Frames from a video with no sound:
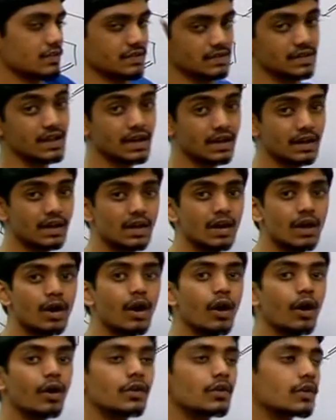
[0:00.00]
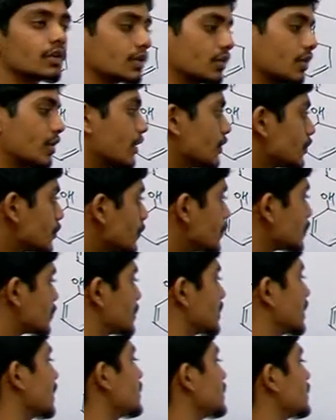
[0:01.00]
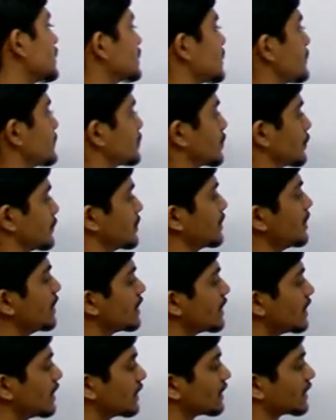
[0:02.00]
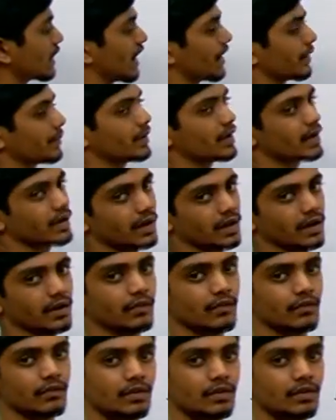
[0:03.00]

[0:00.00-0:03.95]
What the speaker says: is there, or you can also visualize in terms of the carbo anion.